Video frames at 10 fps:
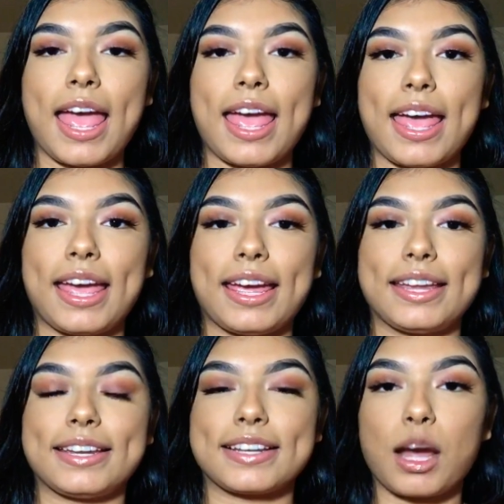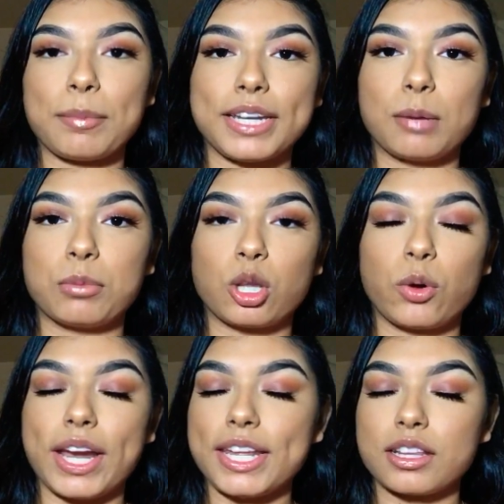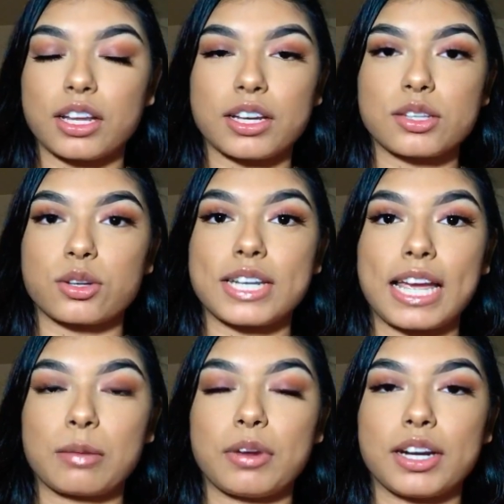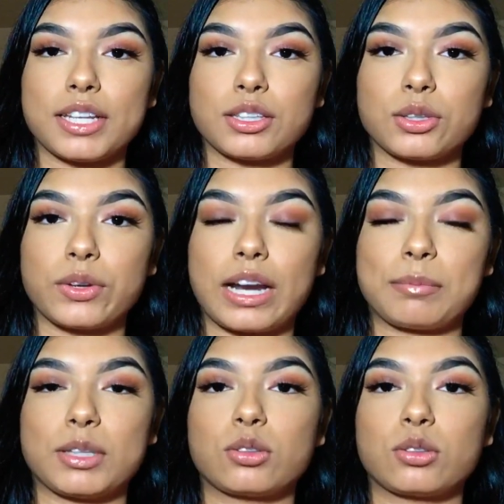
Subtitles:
And comment down below any looks or tag me on Instagram.